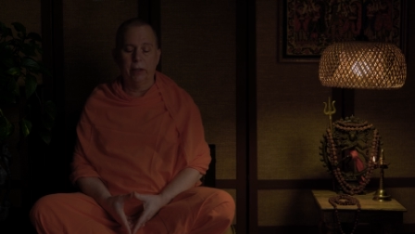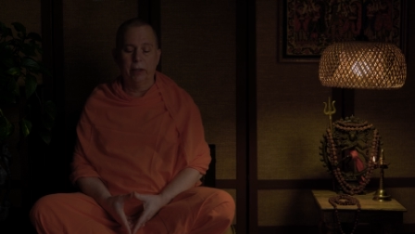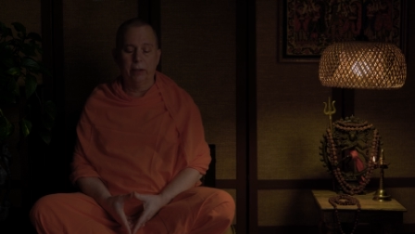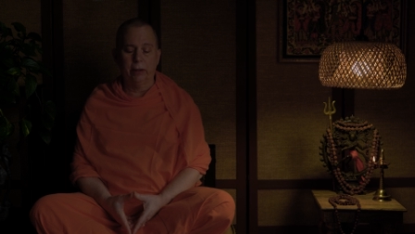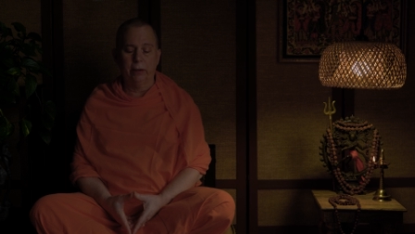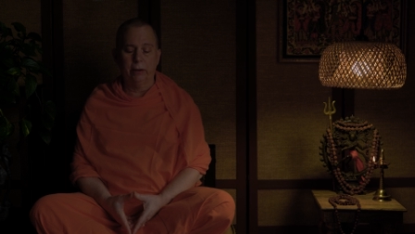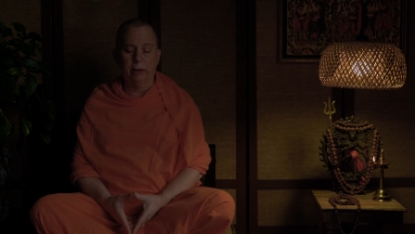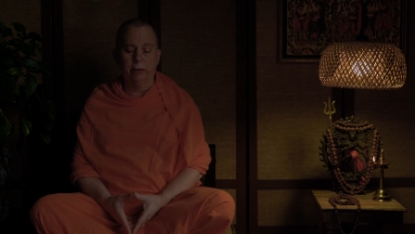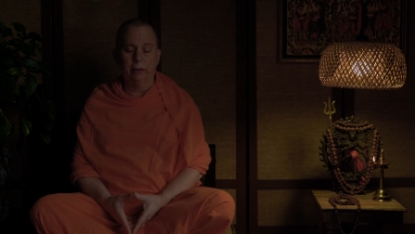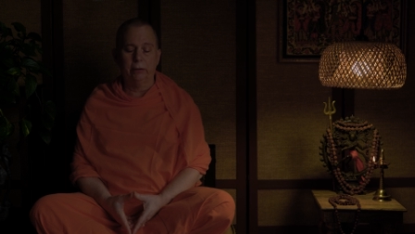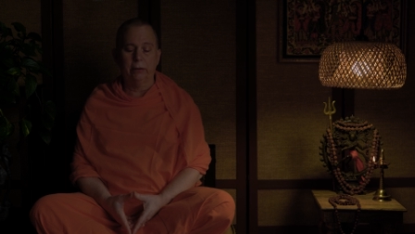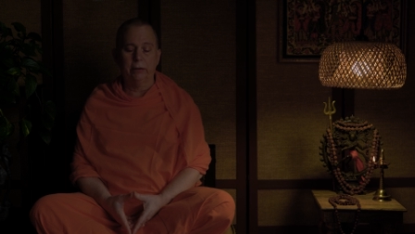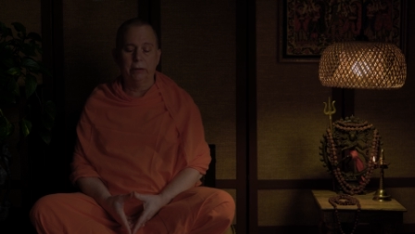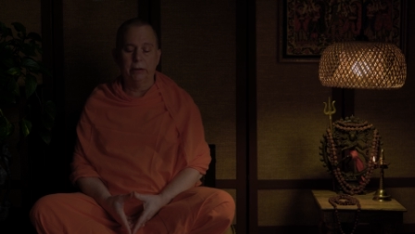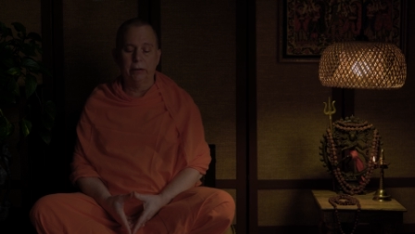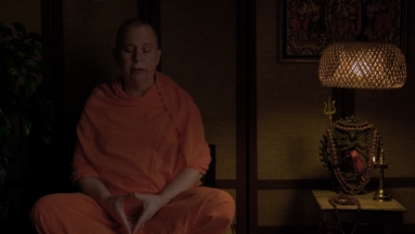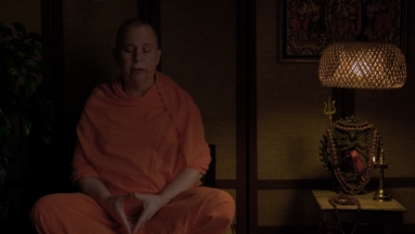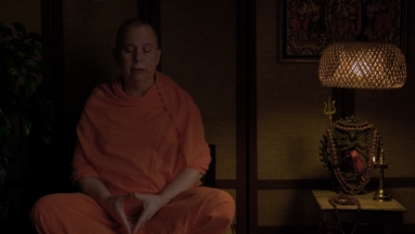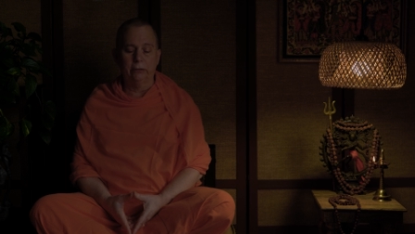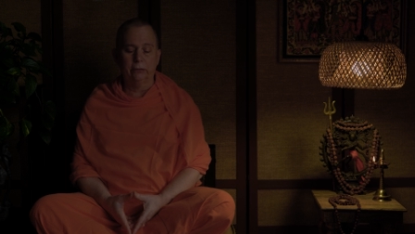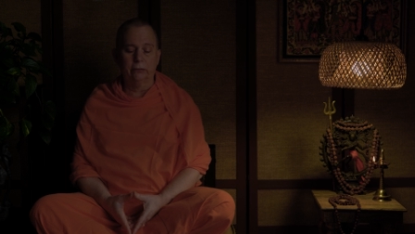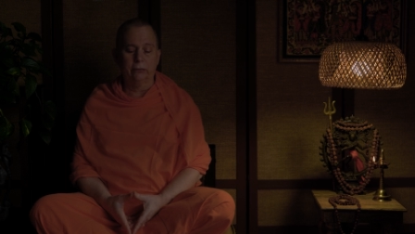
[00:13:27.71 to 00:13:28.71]
air
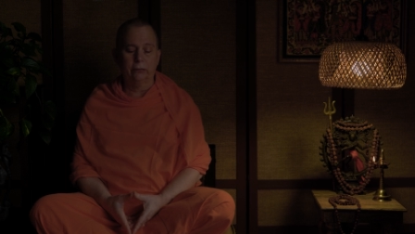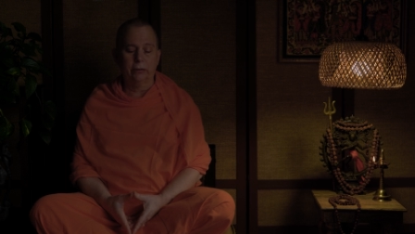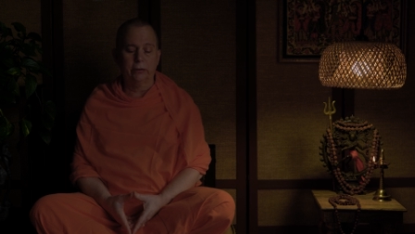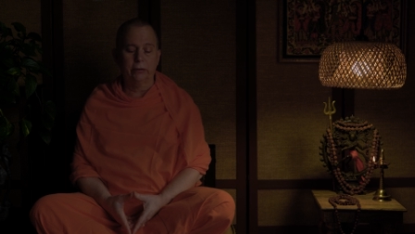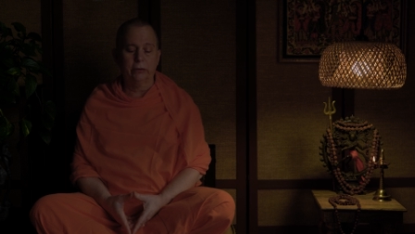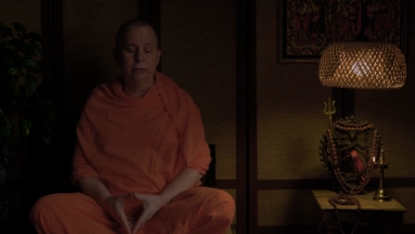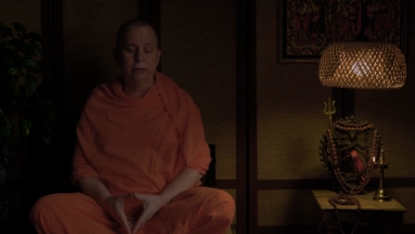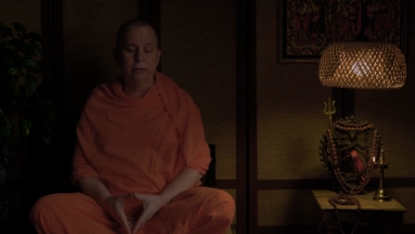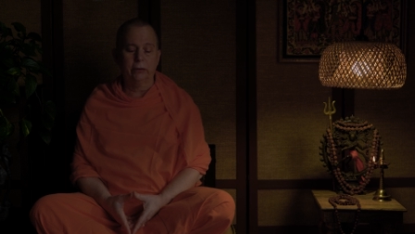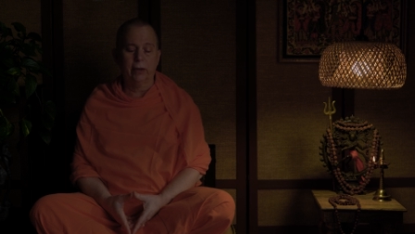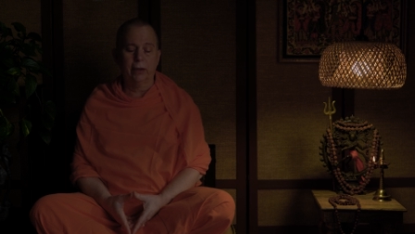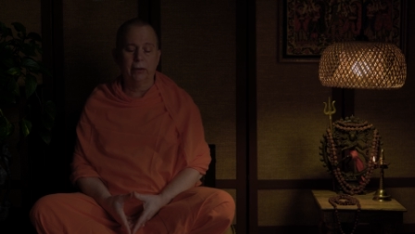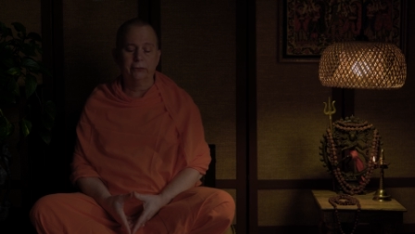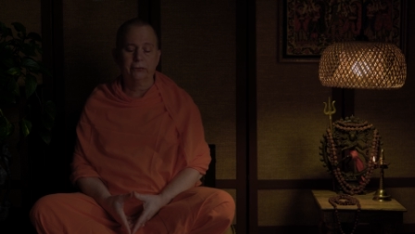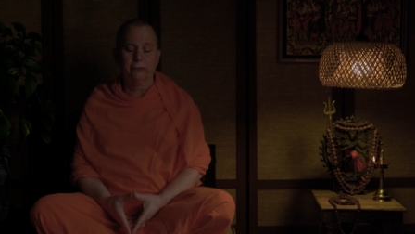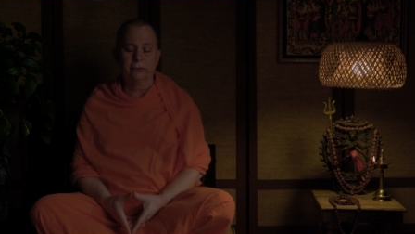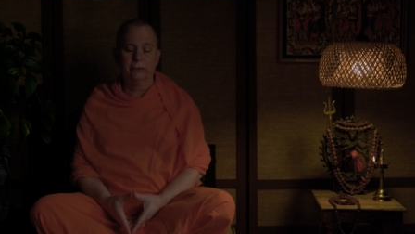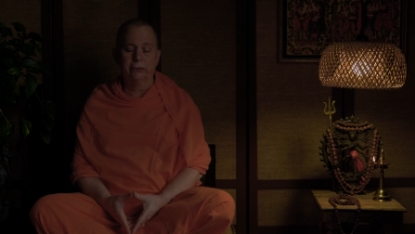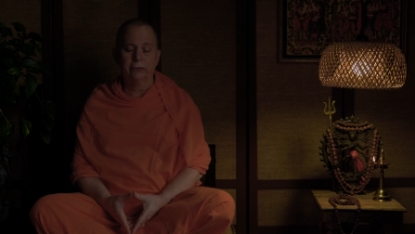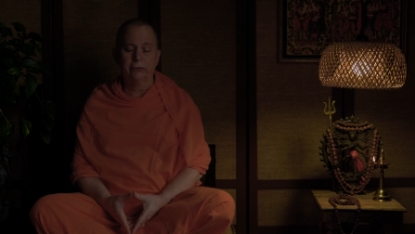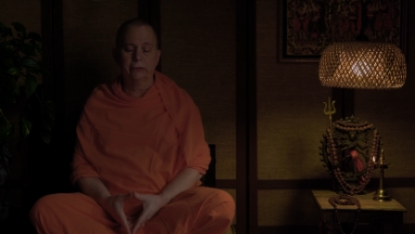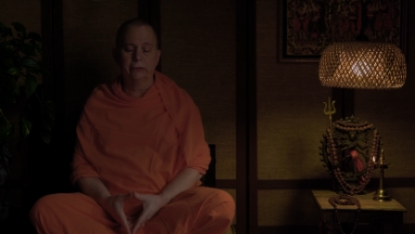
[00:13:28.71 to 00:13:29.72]
entering your
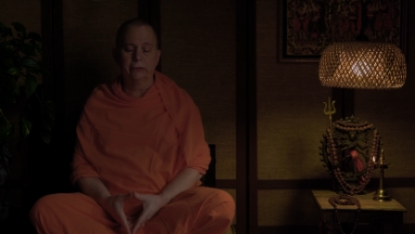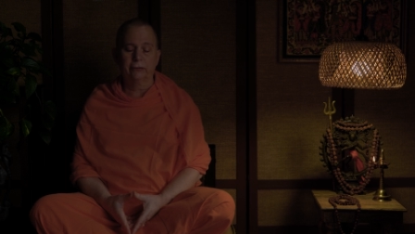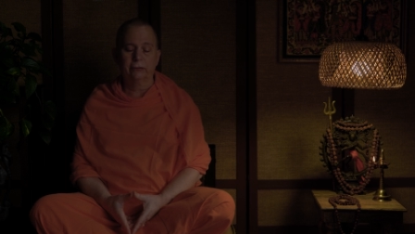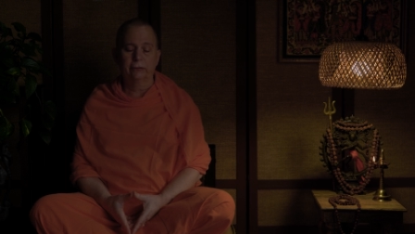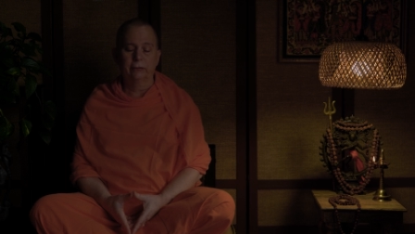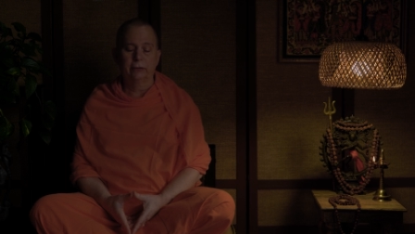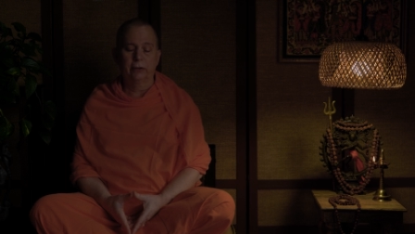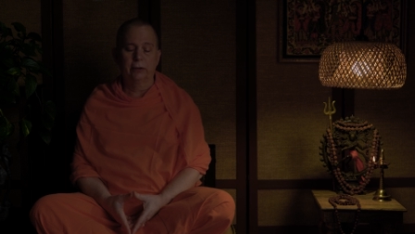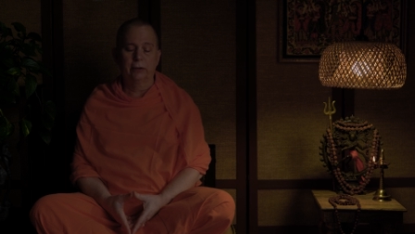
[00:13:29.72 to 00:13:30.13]
nostrils,